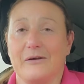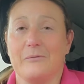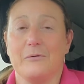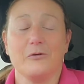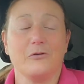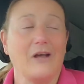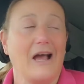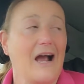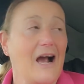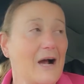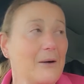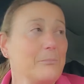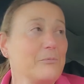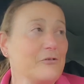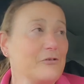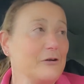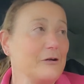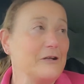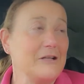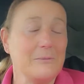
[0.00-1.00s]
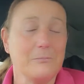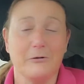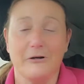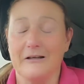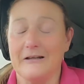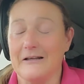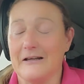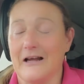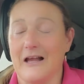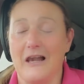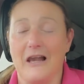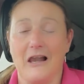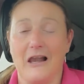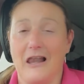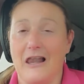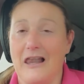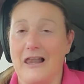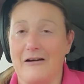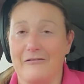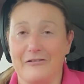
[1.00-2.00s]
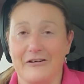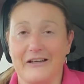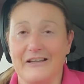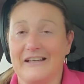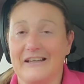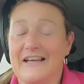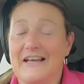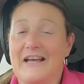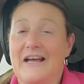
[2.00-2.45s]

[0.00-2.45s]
It was absolutely brilliant. I love it.